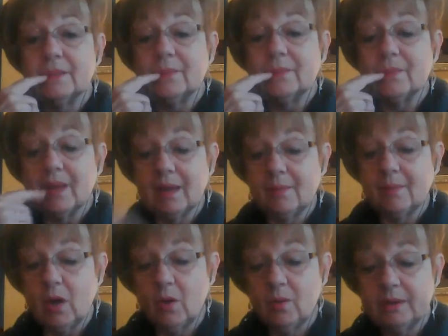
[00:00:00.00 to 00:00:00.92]
I'm
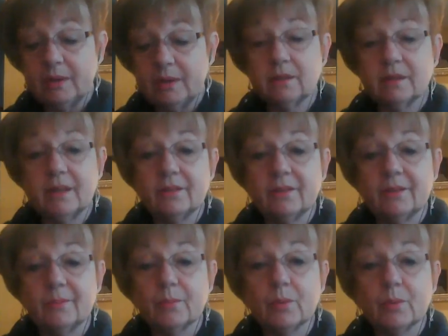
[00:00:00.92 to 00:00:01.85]
always looking to
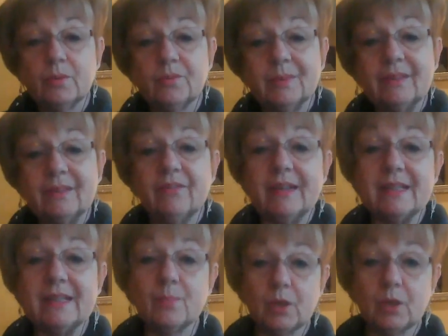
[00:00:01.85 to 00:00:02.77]
improve my
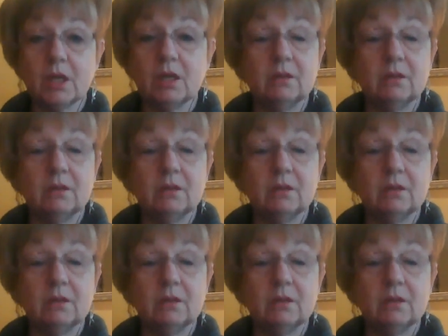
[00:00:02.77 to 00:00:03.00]
Facebook,